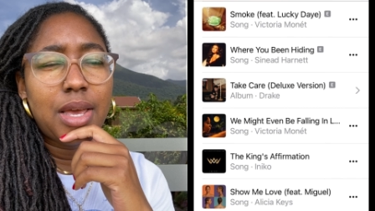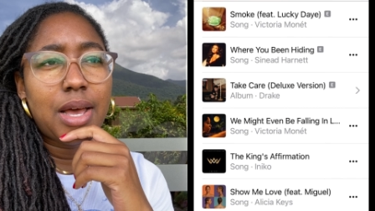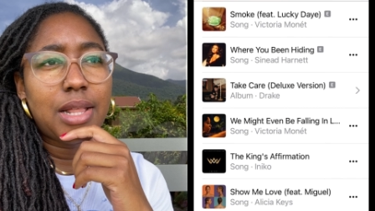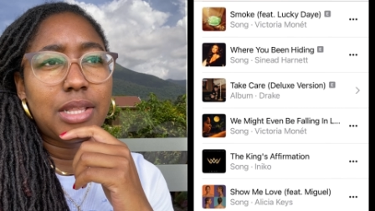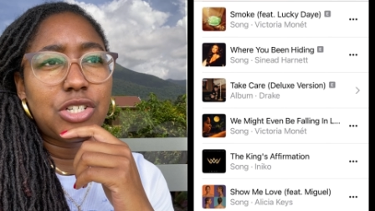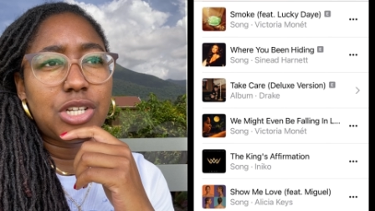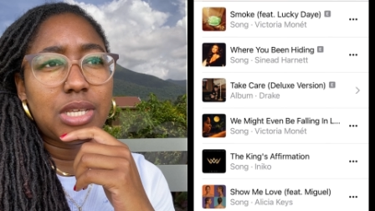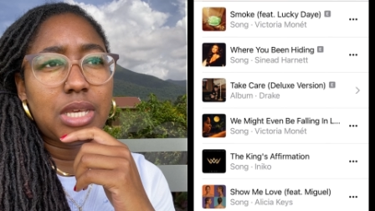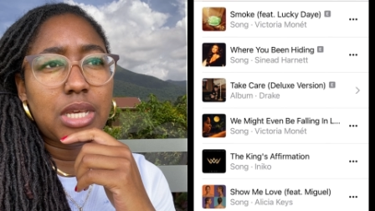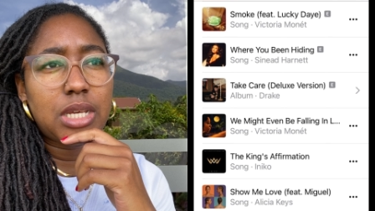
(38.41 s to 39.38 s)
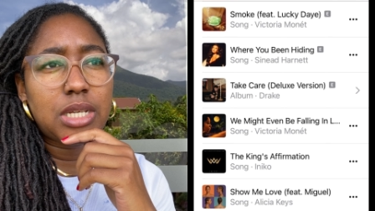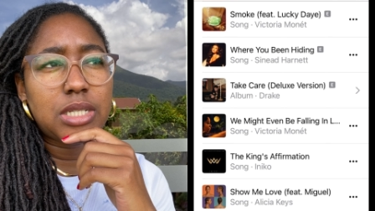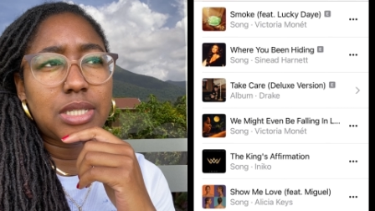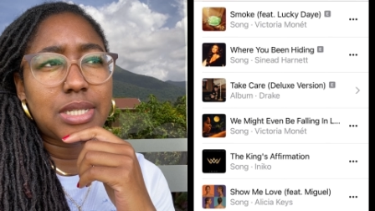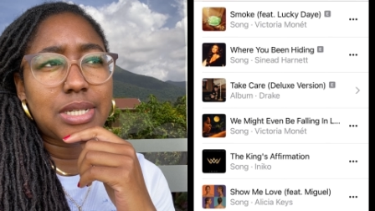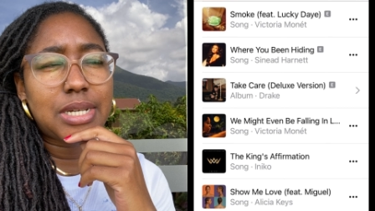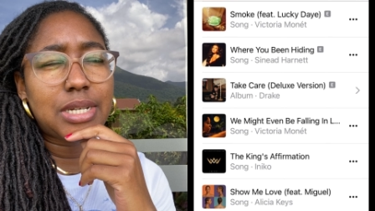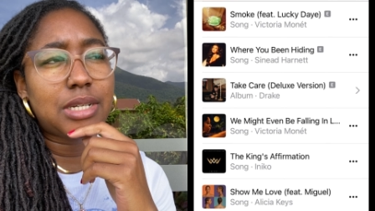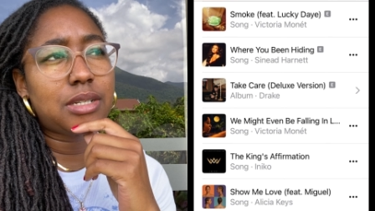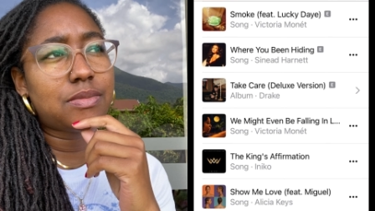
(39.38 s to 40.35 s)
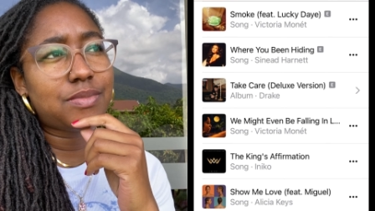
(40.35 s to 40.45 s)
Alicia Keys
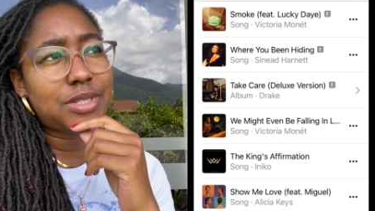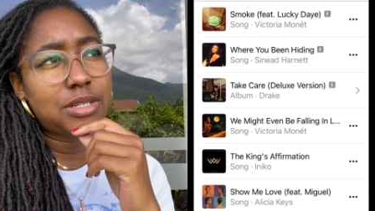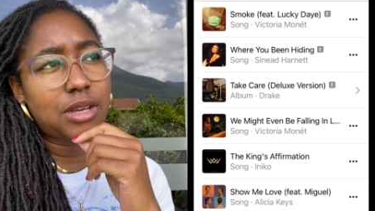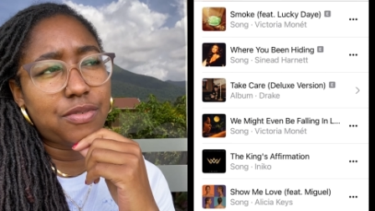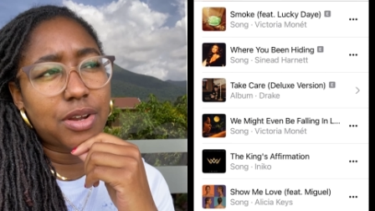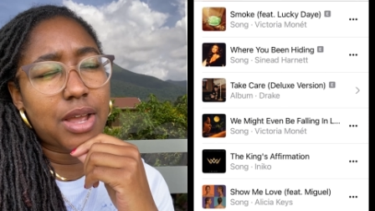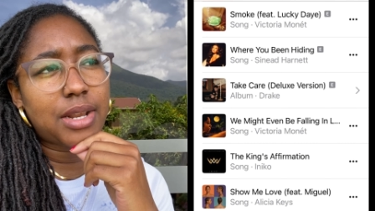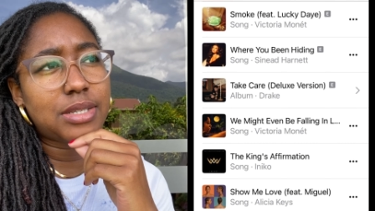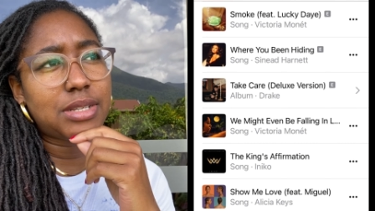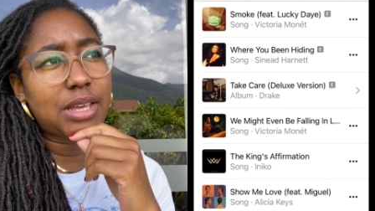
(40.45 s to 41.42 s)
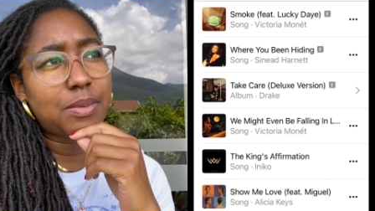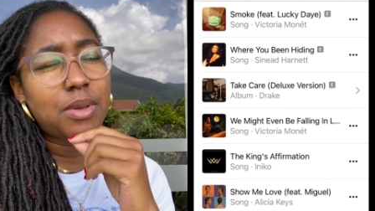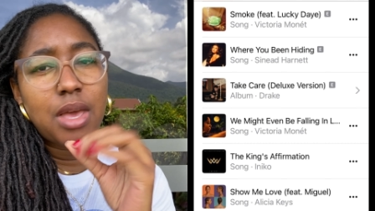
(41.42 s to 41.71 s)
and I forgot his name.